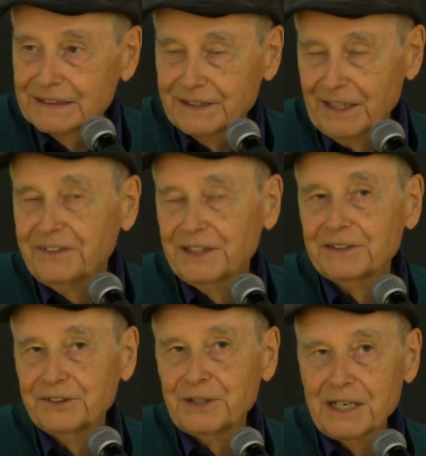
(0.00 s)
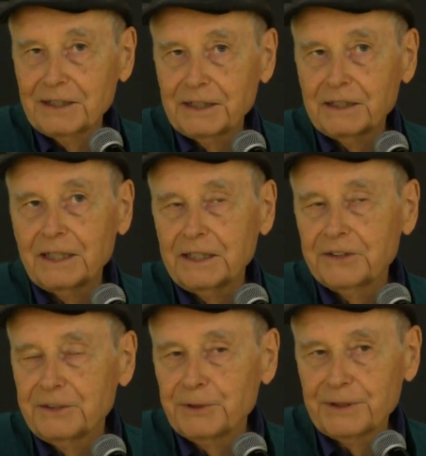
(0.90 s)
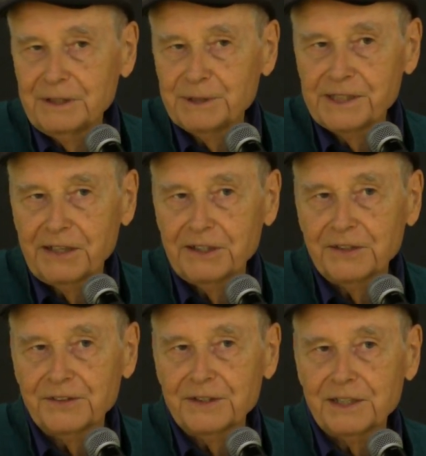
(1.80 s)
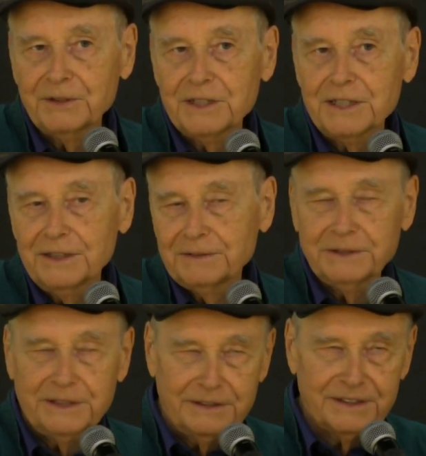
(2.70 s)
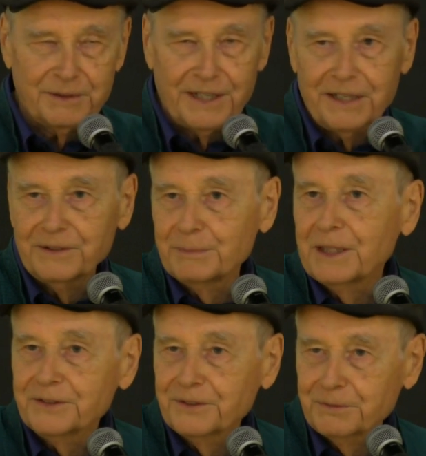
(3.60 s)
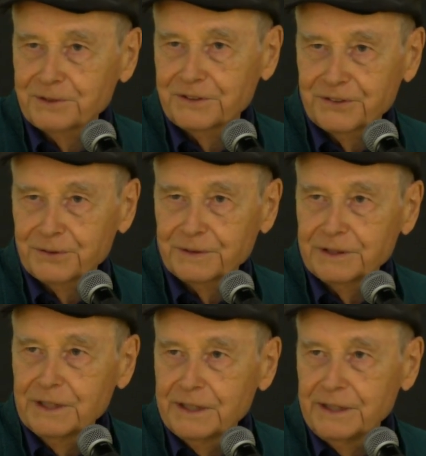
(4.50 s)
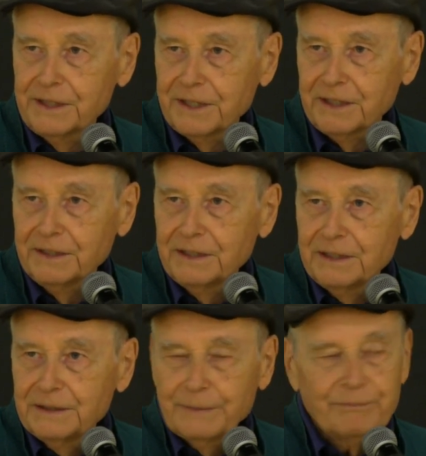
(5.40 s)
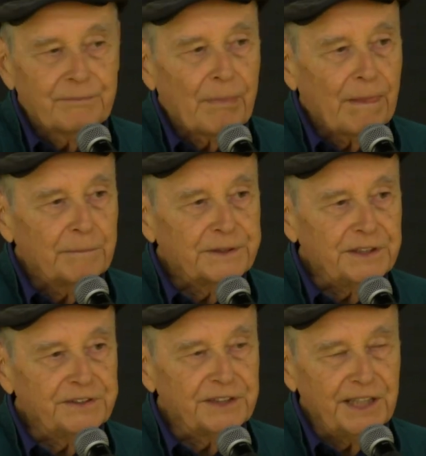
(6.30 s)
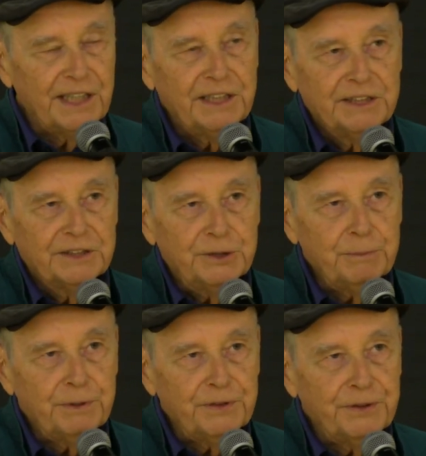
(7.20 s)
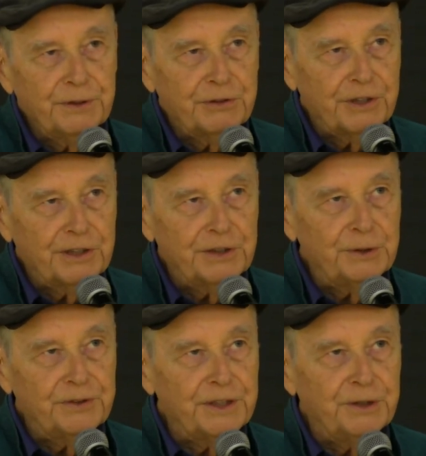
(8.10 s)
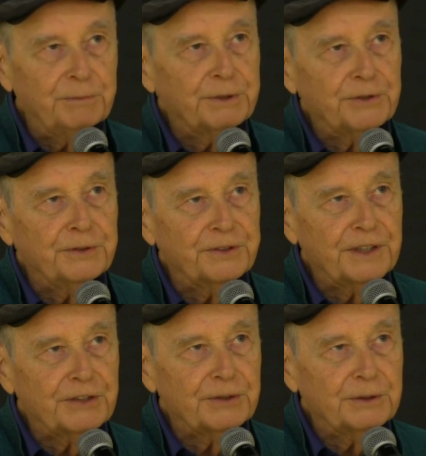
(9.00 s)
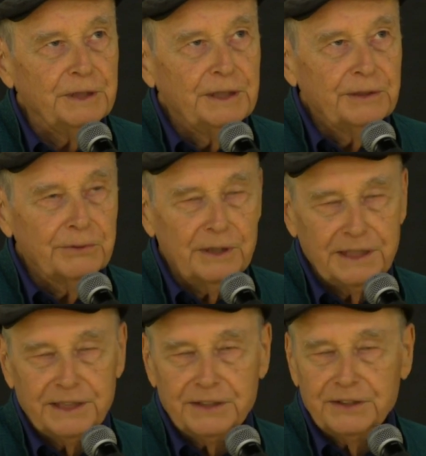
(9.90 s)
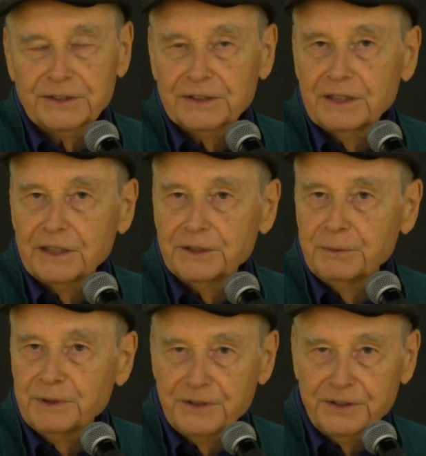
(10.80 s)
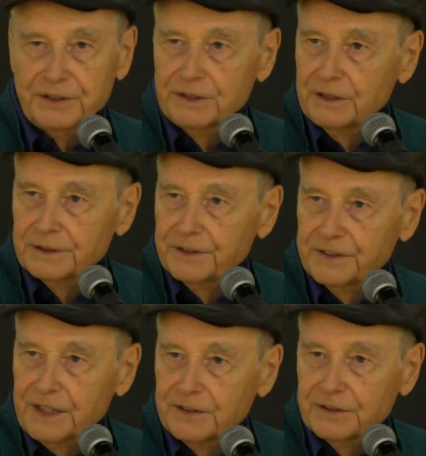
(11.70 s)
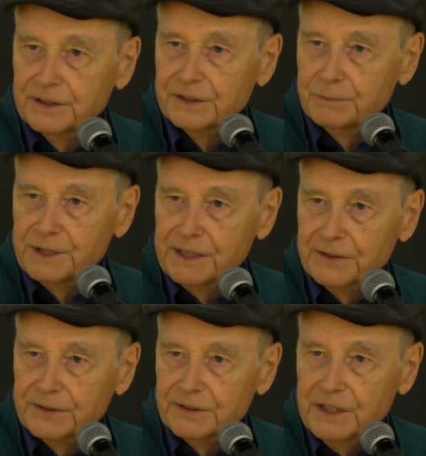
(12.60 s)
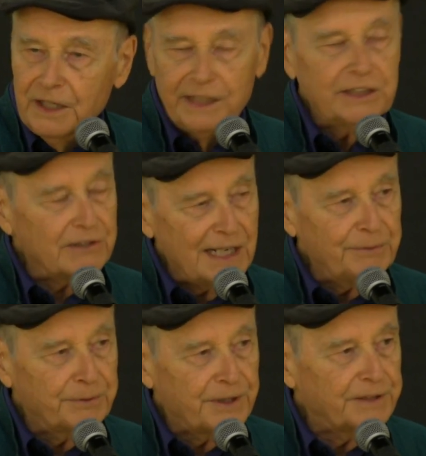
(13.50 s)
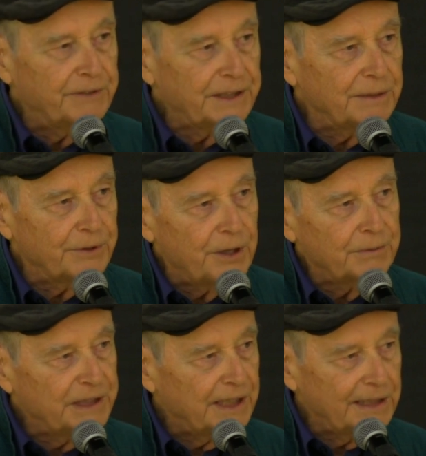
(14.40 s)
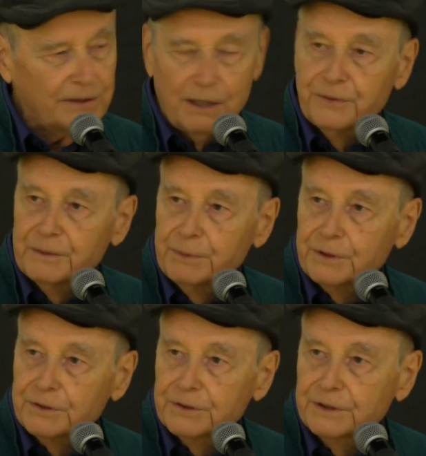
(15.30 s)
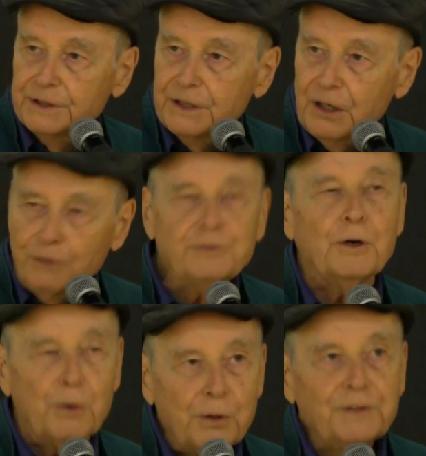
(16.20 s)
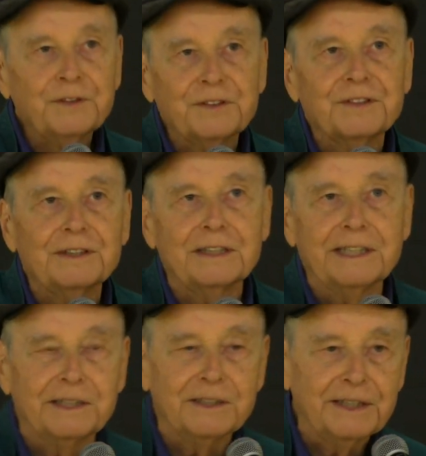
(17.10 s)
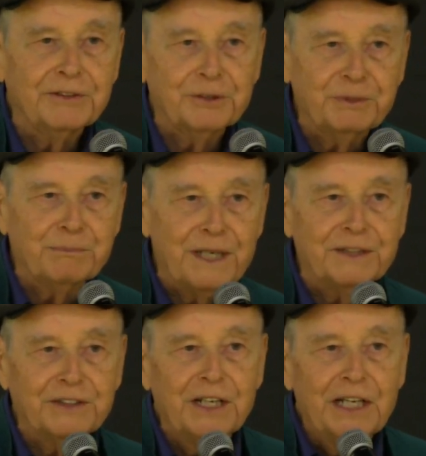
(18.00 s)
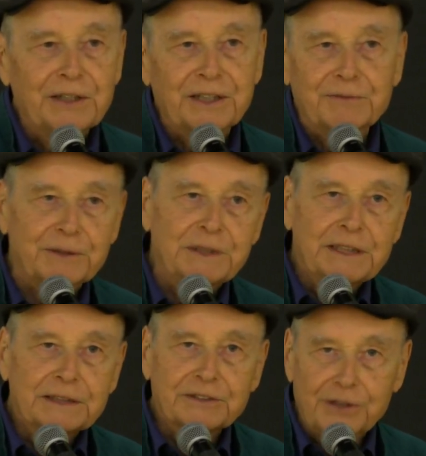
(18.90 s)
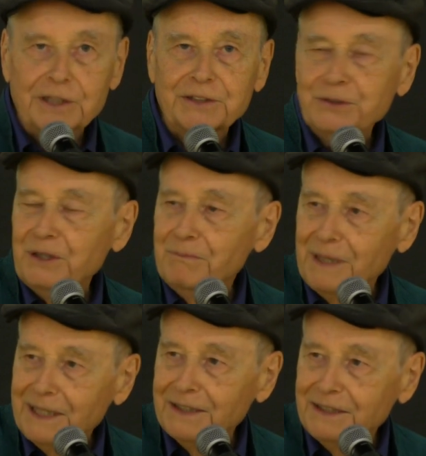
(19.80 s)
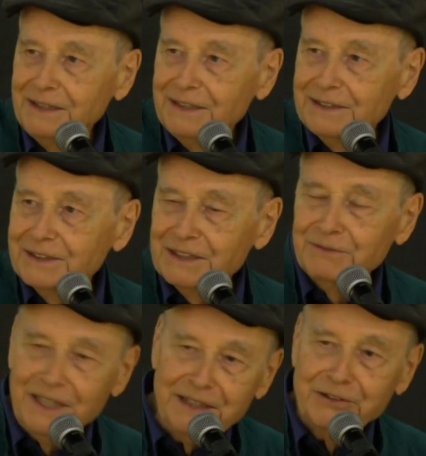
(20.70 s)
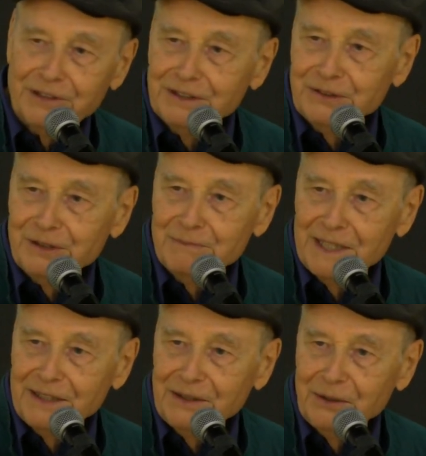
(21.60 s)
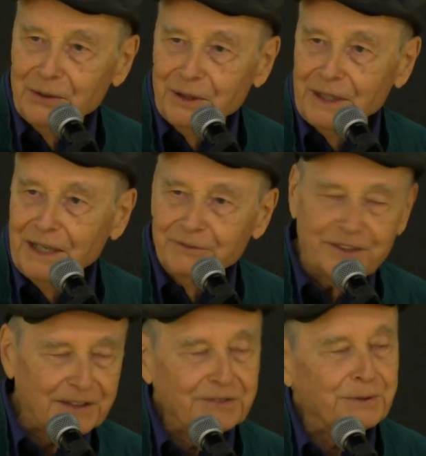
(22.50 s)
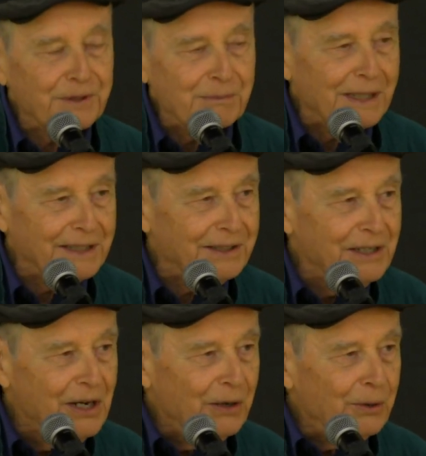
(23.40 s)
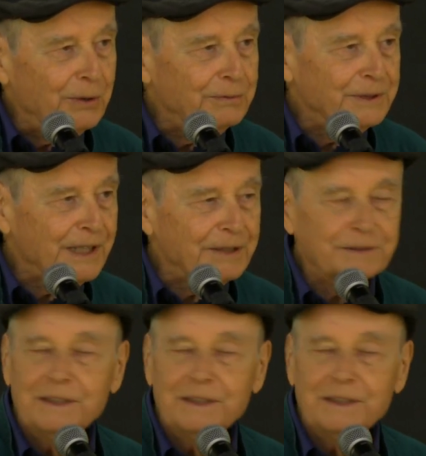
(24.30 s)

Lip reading: And I think, see, I agree with the libertarians in that regard, not in some of their other policies, which are sort of nutty. But they say your personal drug use and your personal sexual relations are your business and not the state's and nobody else's. And crimes without victims ought to be taken off the books. Of course it's illegal and should be punished to give a drug to a minor, to give any drug to a minor, or have sex with a minor, or without